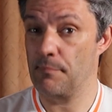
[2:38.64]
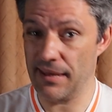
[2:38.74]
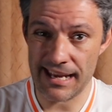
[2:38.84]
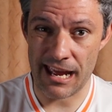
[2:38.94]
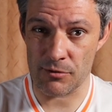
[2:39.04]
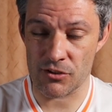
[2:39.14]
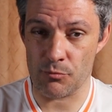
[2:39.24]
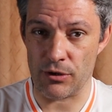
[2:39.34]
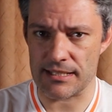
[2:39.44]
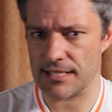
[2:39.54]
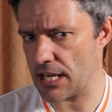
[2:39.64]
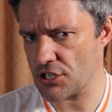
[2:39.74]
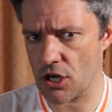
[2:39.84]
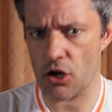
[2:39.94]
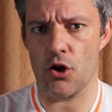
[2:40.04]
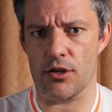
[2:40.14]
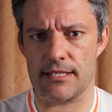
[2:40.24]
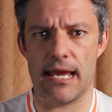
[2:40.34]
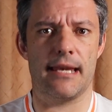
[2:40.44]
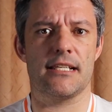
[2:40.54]
Being able to bring such
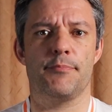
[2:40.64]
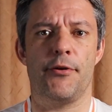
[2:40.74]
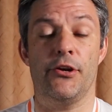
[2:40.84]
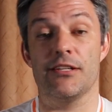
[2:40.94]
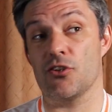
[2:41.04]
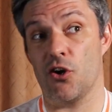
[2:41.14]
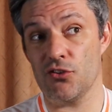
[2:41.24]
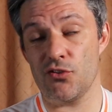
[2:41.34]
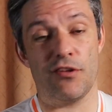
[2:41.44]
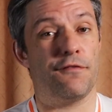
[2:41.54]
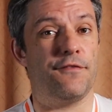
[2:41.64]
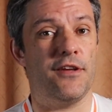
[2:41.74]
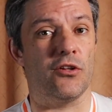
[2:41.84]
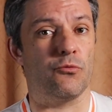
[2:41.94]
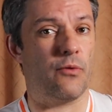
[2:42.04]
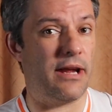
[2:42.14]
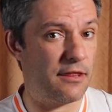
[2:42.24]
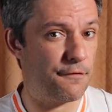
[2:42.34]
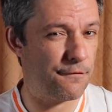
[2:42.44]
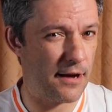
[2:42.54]
class and experience onto the field where
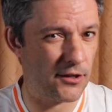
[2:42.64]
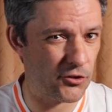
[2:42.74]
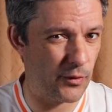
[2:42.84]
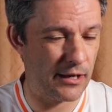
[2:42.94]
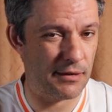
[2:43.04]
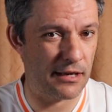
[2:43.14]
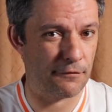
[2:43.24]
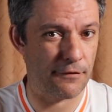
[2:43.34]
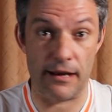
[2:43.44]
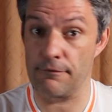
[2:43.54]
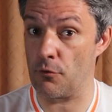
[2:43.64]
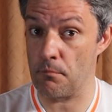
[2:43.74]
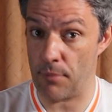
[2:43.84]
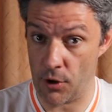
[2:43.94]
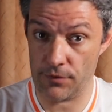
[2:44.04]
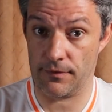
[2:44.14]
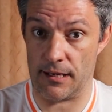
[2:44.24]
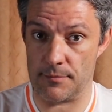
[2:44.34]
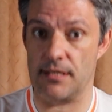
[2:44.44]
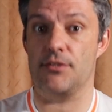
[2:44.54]
the final 20-minute fade for both
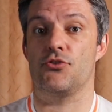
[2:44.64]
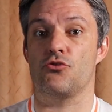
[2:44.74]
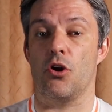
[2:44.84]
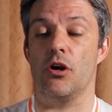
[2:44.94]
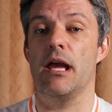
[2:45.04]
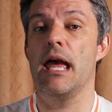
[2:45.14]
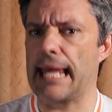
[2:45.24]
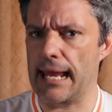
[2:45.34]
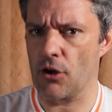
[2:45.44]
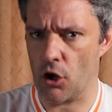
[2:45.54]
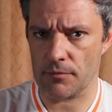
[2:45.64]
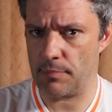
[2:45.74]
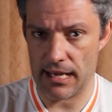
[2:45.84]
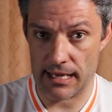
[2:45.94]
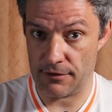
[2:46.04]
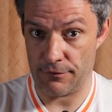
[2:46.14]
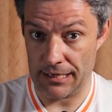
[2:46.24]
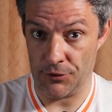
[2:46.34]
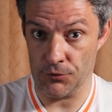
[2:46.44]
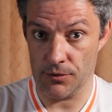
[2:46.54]
teams is strong cannot be
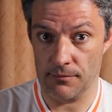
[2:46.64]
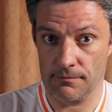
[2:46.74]
undervalued.